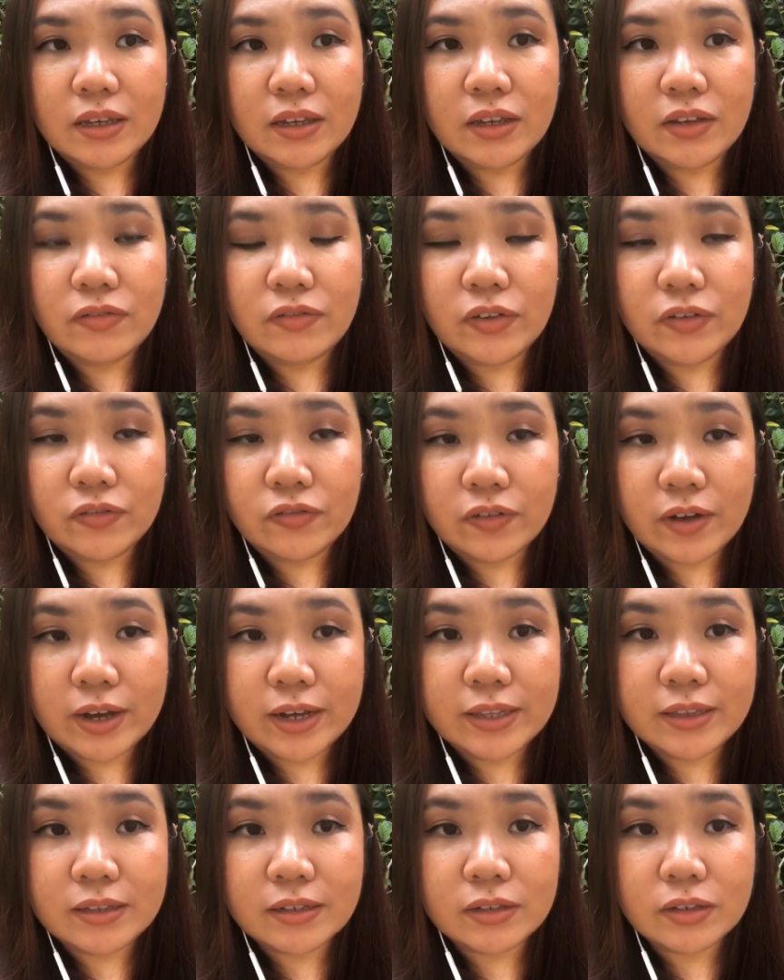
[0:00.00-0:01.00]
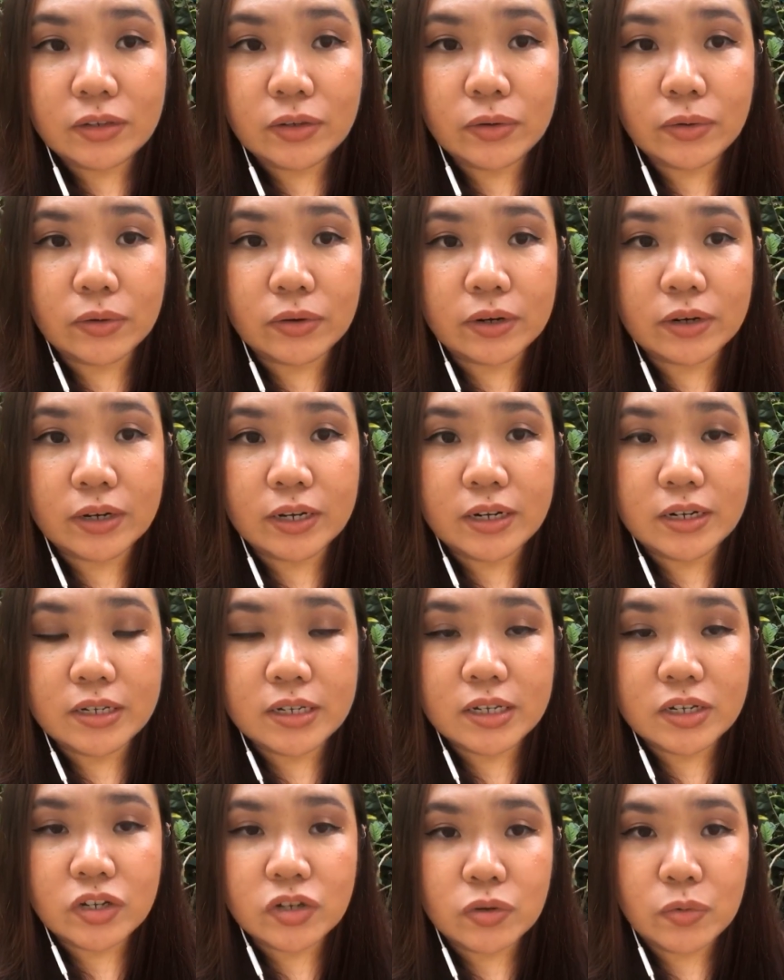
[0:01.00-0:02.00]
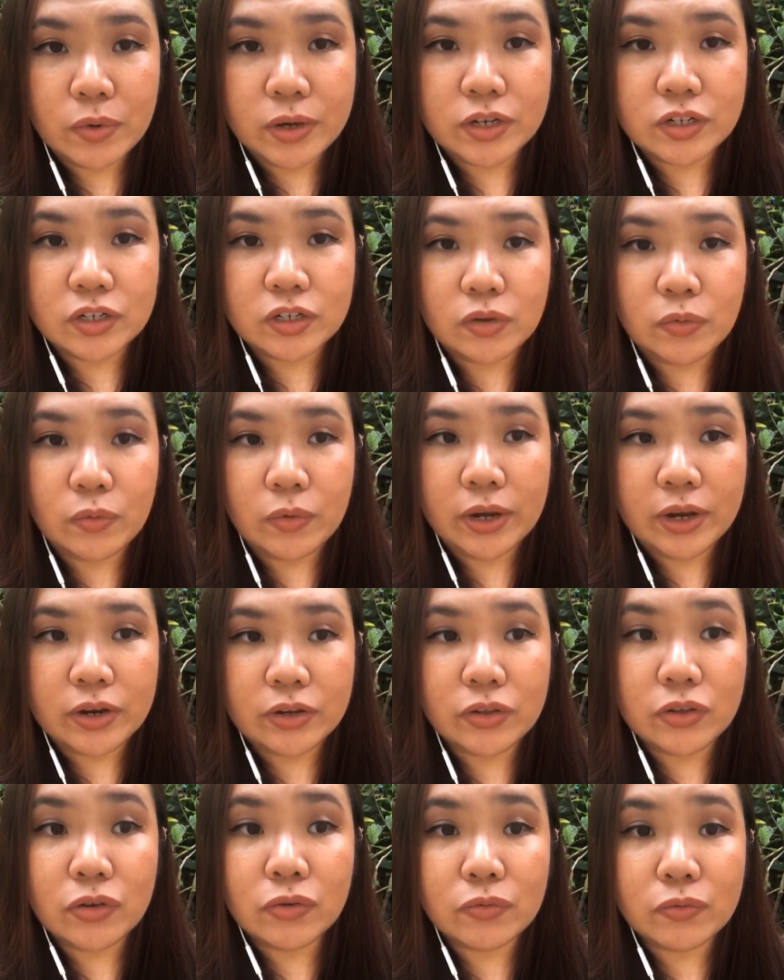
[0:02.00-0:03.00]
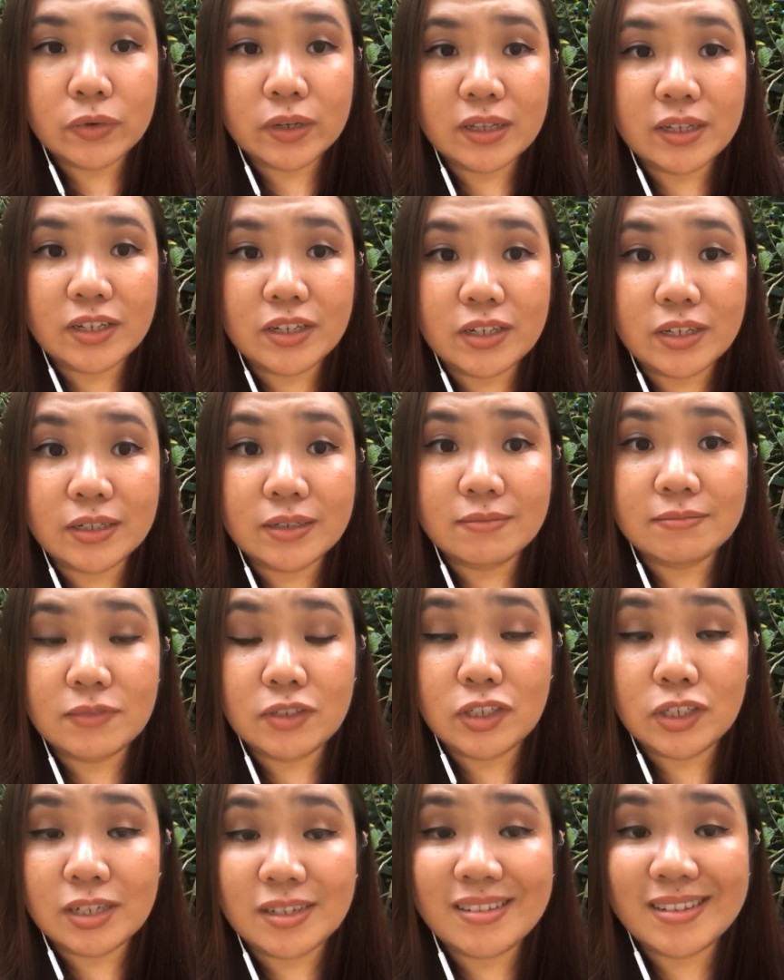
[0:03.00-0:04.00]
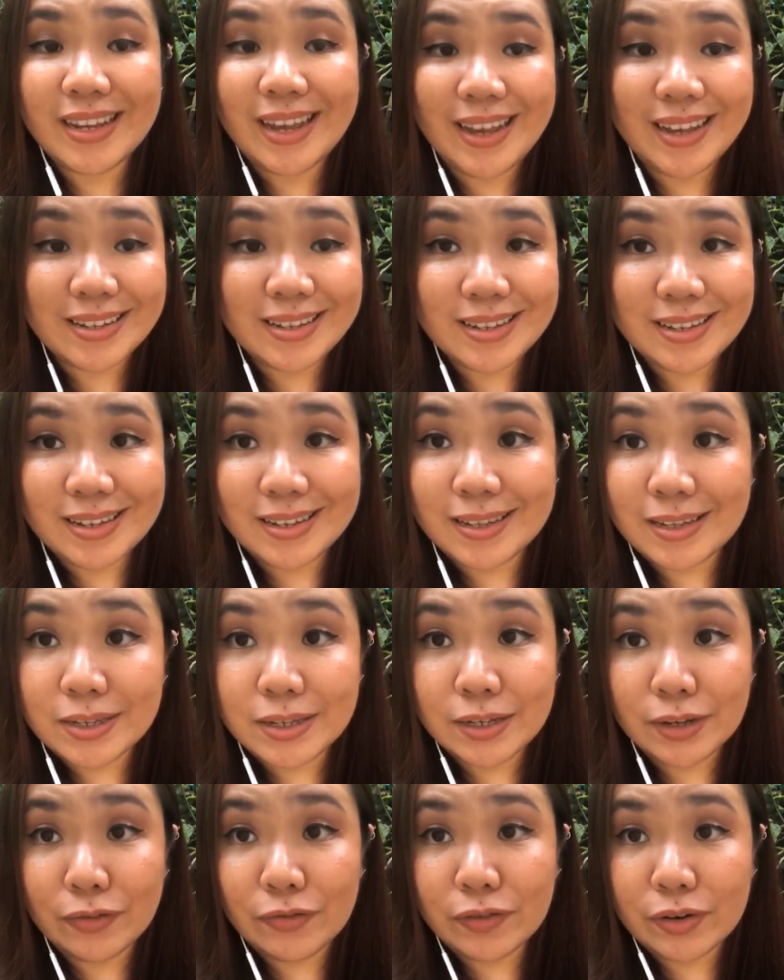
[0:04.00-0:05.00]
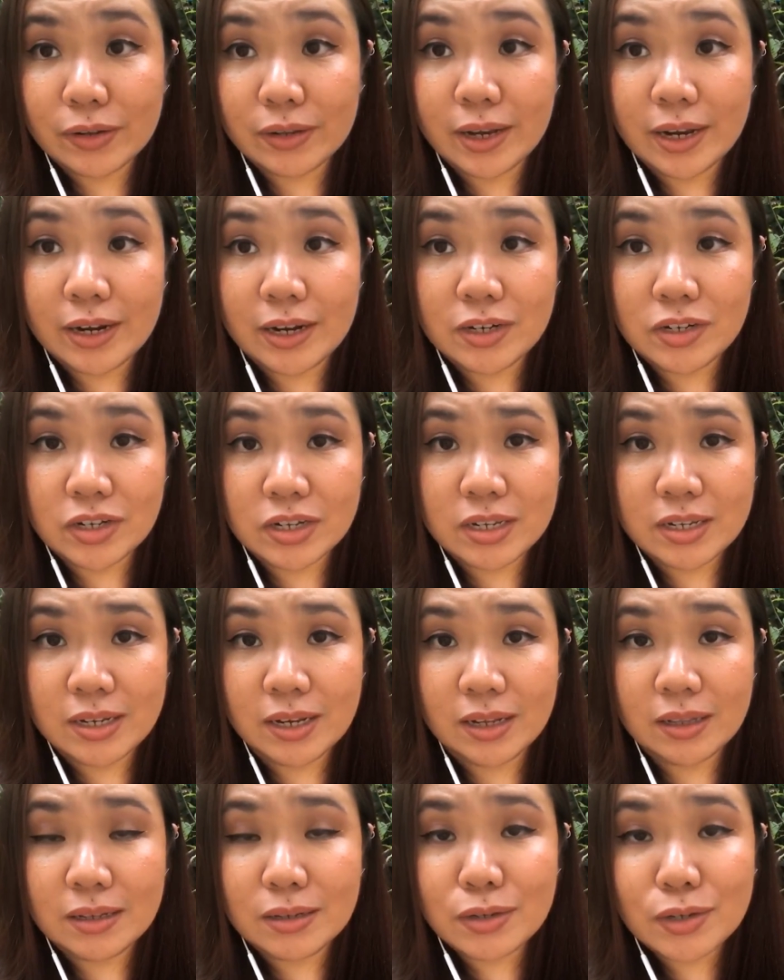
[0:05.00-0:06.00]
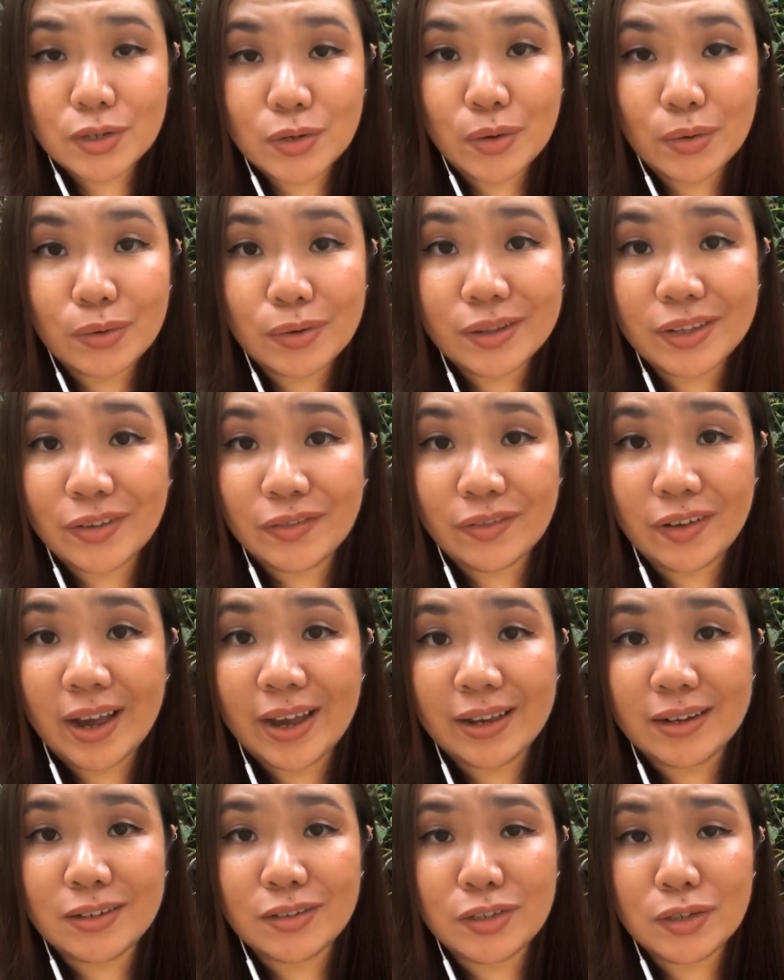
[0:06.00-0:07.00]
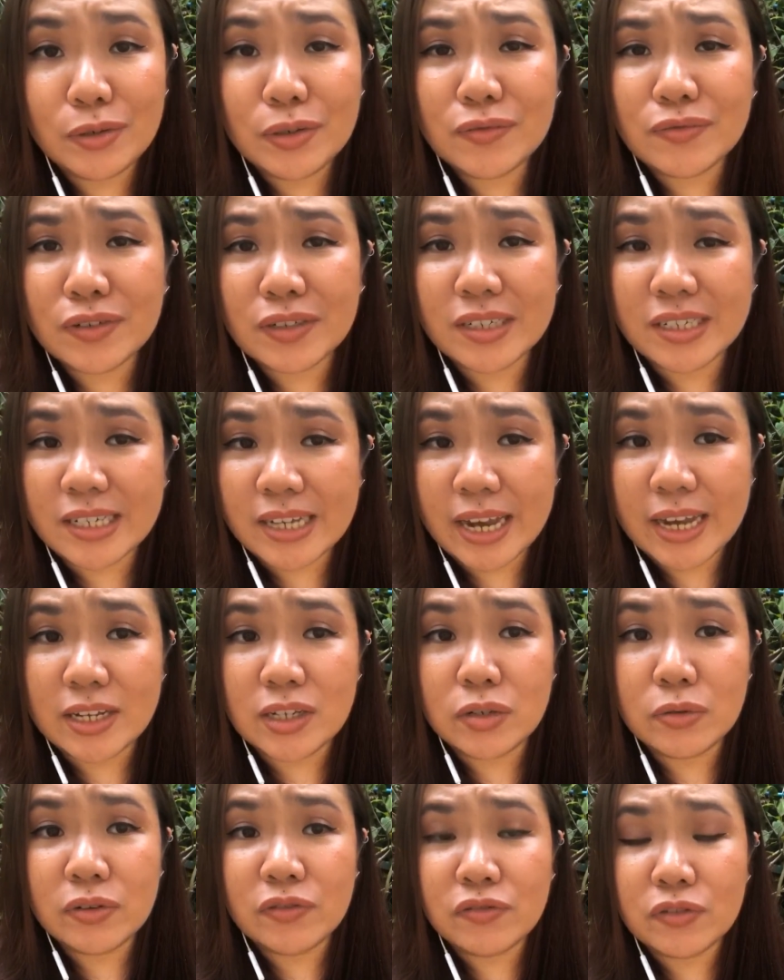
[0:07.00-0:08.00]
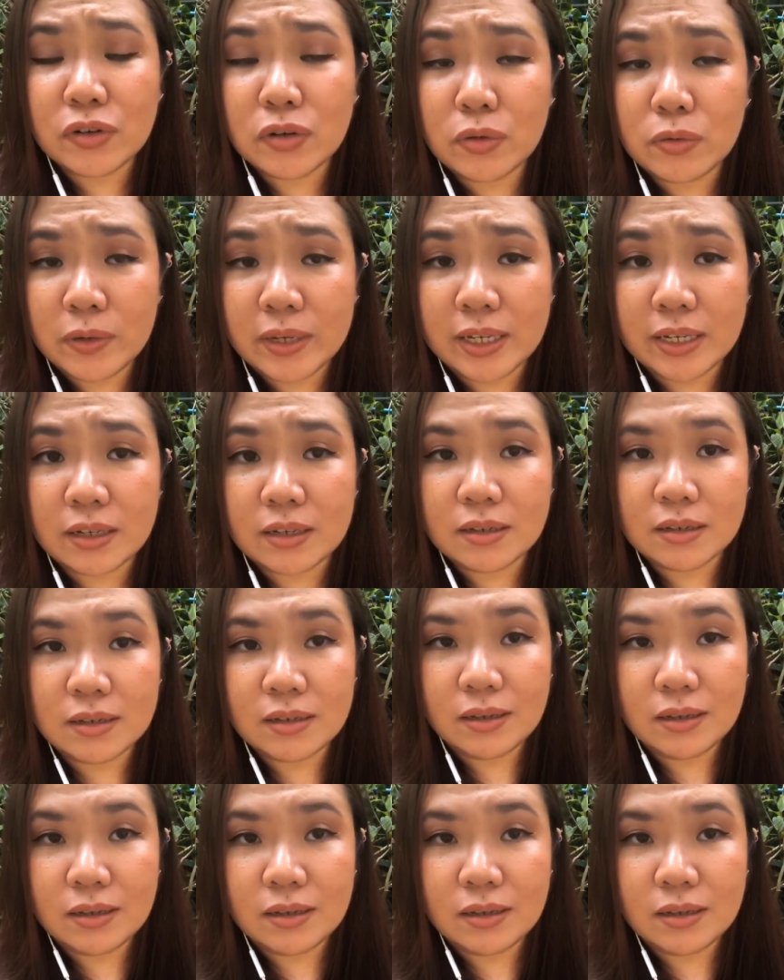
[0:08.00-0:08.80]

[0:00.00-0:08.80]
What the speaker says: If you find that you're in a situation where you really just can't see the silver lining just yet, that's totally fine. Do it for a day, do it for a week,